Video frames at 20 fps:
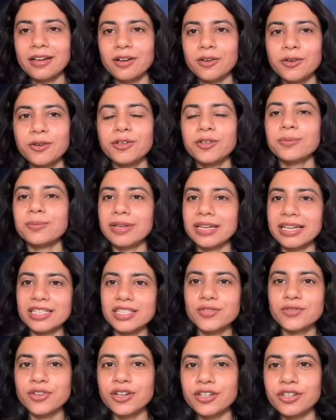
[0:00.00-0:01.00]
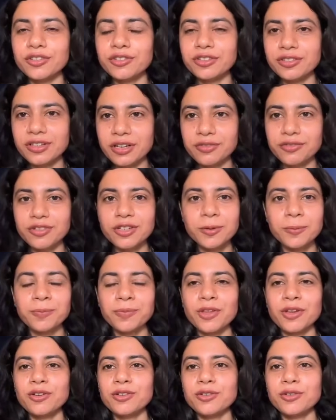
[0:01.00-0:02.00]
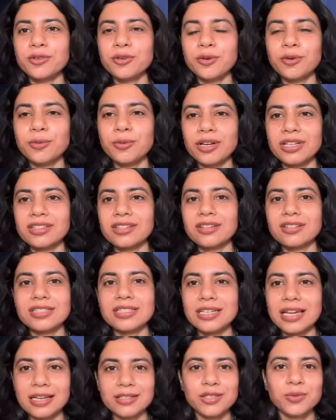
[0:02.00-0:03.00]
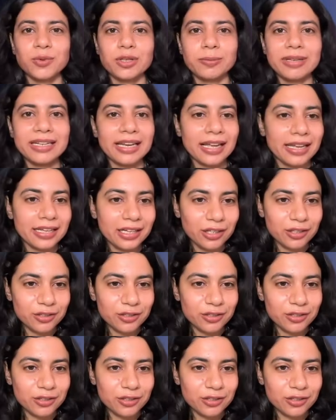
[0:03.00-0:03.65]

a good place for you to refer to know what the stats would be like.